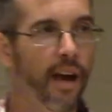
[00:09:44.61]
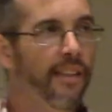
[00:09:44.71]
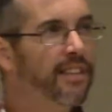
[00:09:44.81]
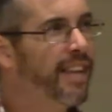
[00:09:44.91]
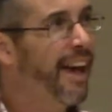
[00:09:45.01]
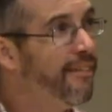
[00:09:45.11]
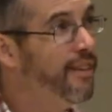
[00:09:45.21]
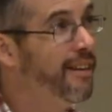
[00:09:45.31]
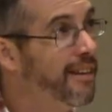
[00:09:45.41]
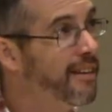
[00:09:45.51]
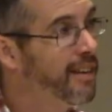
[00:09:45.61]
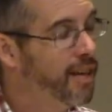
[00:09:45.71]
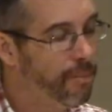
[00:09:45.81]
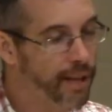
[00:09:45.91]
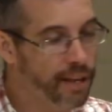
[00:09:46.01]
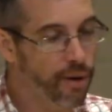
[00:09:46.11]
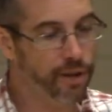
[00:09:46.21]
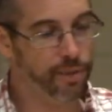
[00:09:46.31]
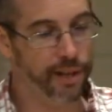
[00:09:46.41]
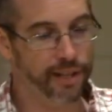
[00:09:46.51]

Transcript: And that's heavy. But then notice what